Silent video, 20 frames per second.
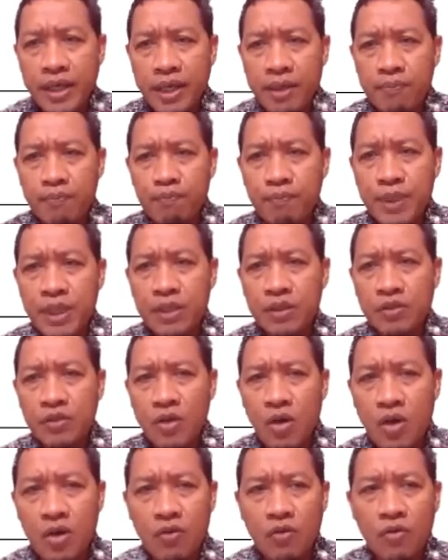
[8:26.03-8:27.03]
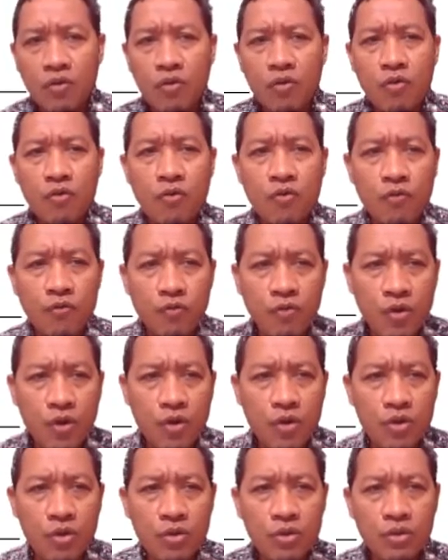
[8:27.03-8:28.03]
and peak torque
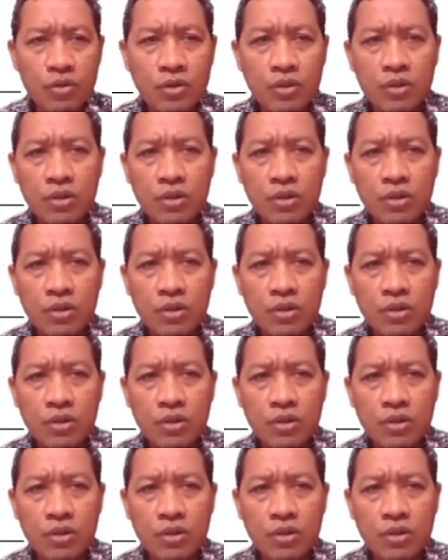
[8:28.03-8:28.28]
for